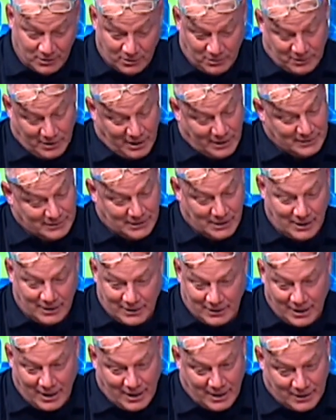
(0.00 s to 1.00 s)
things
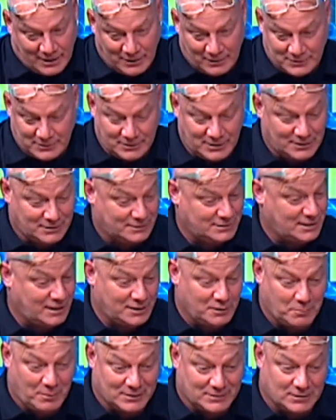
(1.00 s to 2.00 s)
like that. I stay
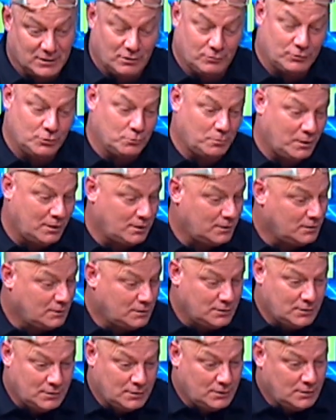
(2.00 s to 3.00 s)
to myself, do my
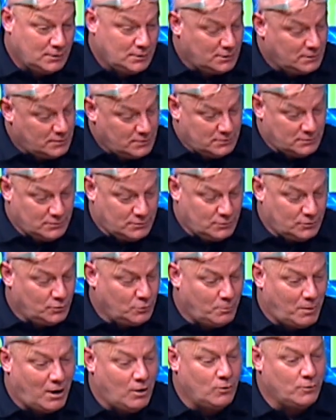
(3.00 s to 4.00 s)

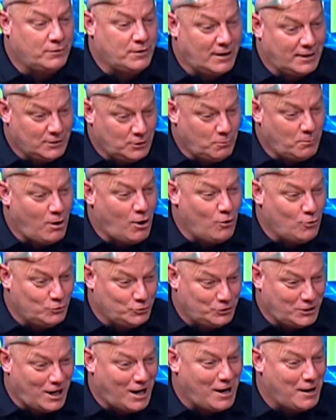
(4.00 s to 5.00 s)
own thing, do my own
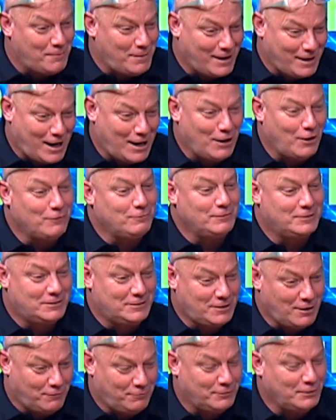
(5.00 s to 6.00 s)
job. I got a
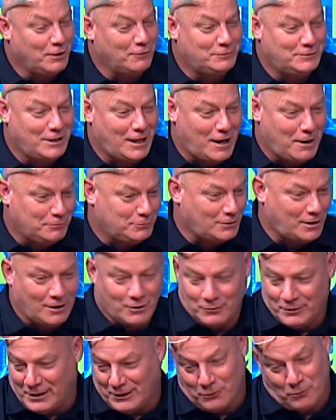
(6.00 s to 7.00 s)
tough enough job, so I
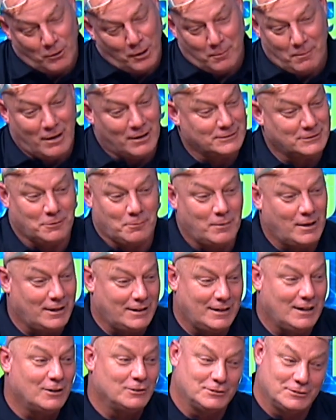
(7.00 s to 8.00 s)
don't need to worry about
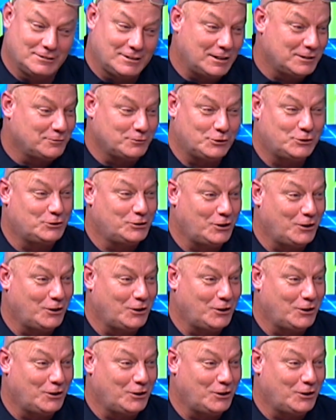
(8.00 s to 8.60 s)
somebody else's. That's for sure.